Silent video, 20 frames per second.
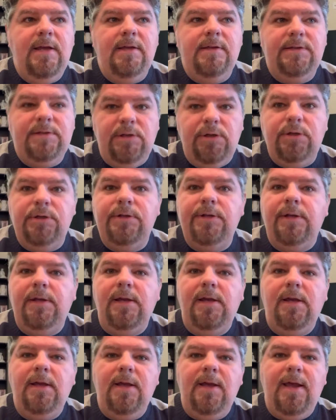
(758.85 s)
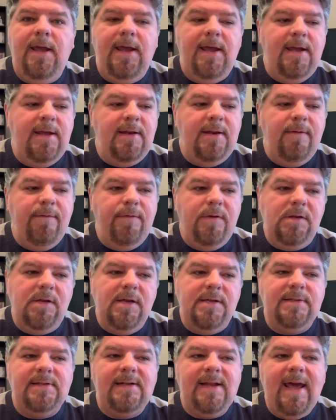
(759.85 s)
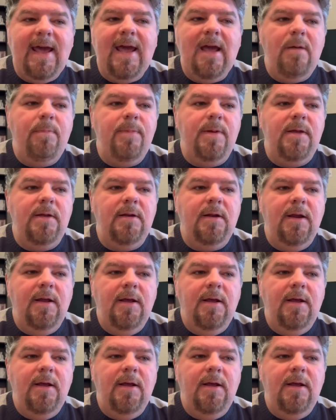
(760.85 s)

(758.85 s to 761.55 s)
Seriously. And if it doesn't happen,